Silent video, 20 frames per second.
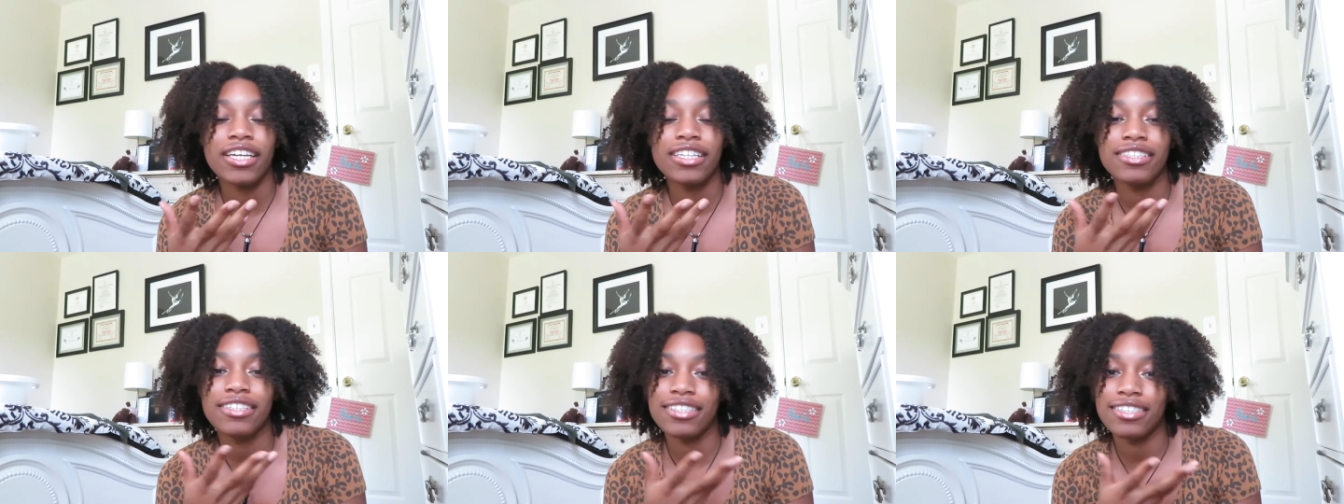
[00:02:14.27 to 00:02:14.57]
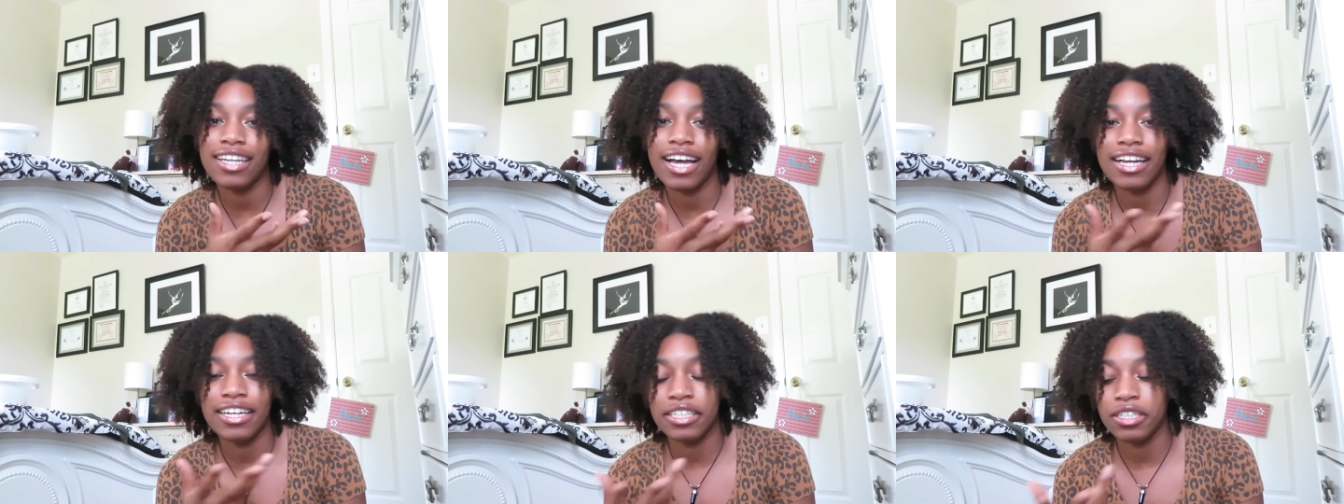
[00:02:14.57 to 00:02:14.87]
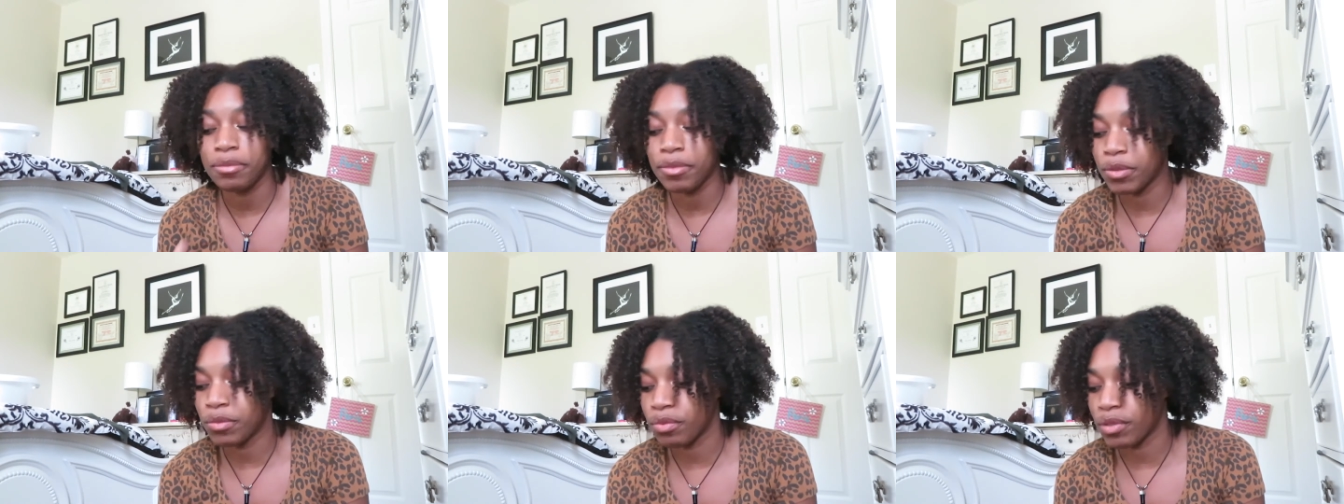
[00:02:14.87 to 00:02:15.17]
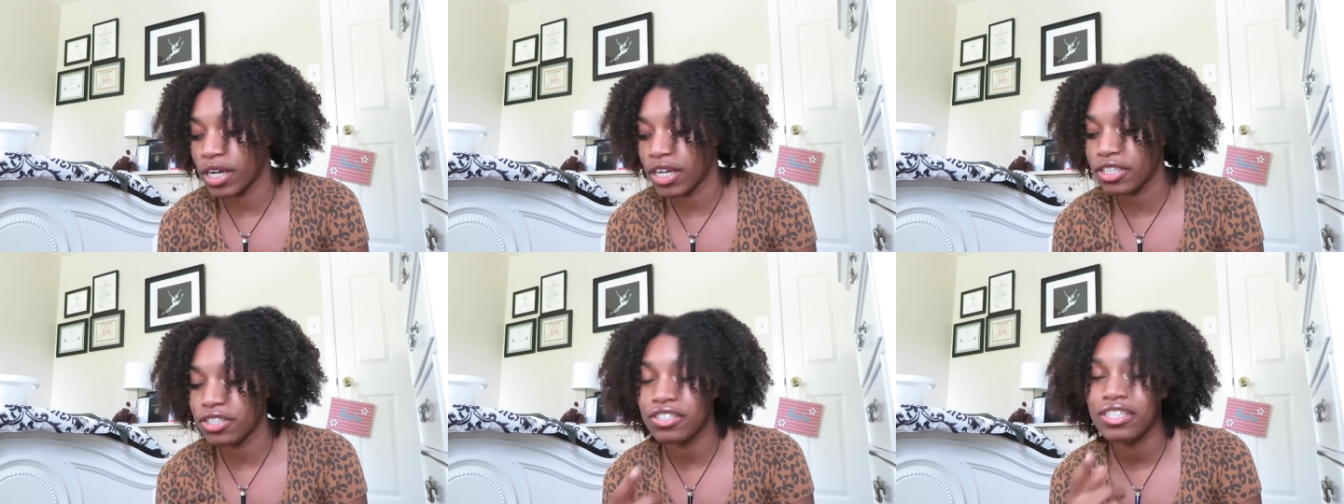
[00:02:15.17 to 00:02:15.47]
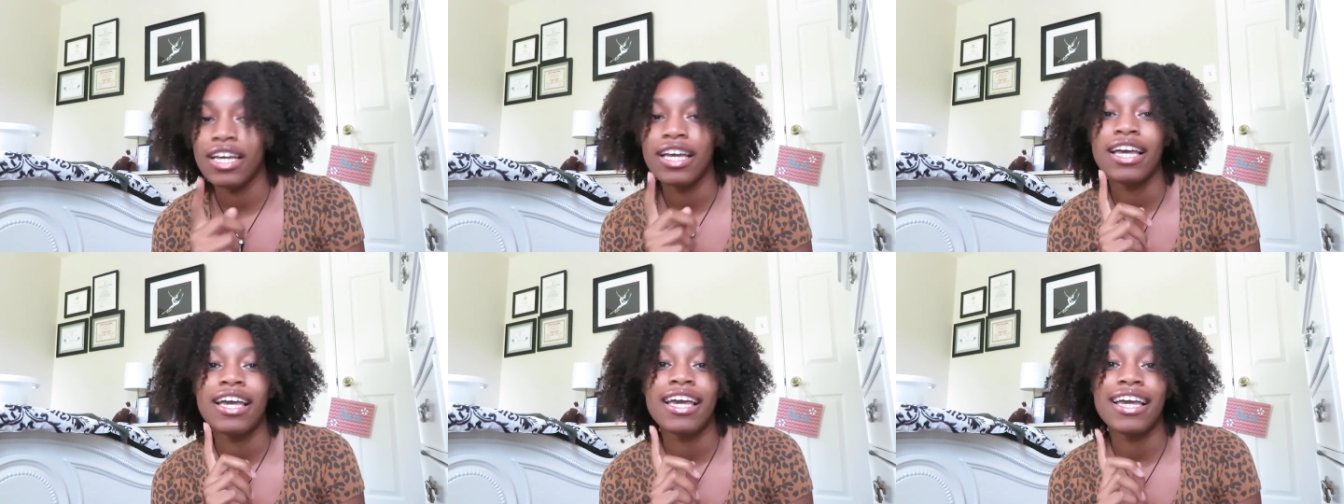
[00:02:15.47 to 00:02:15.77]
does not need to be brushed.
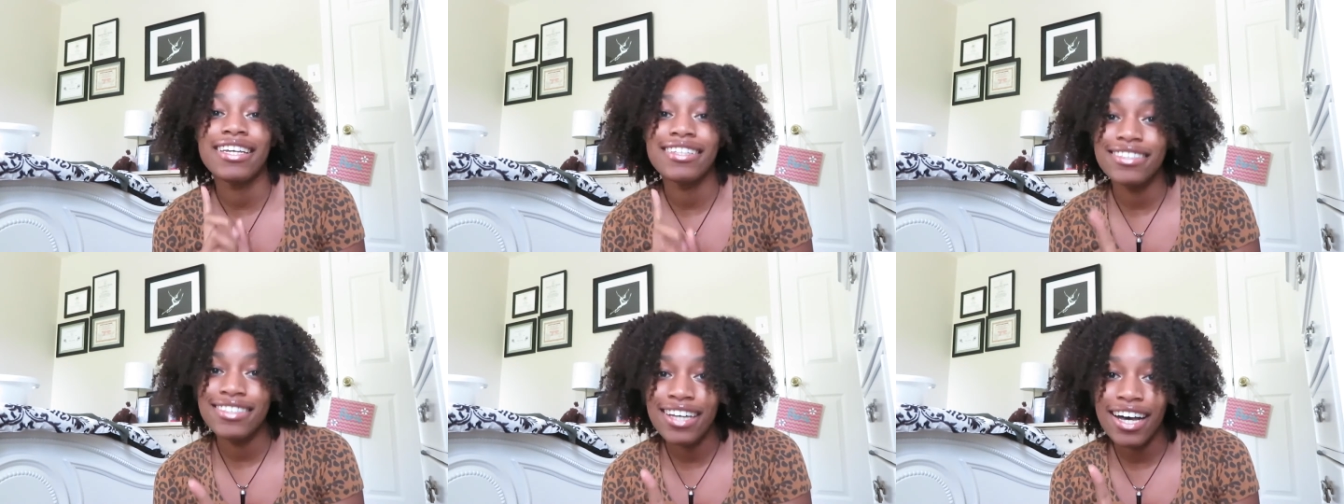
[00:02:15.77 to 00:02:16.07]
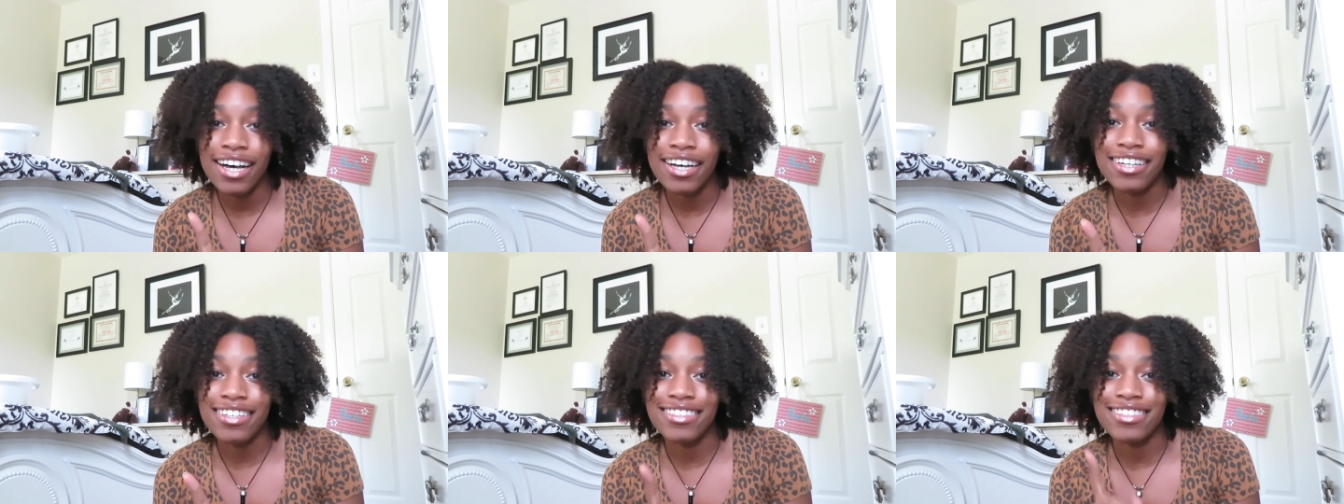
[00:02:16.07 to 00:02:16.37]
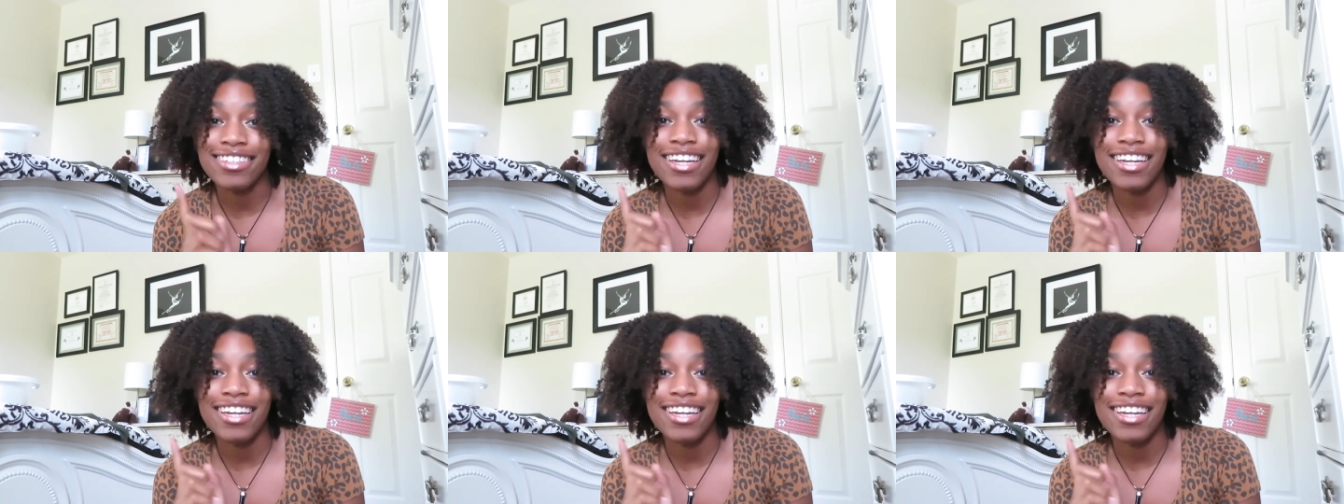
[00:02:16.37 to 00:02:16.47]
It does,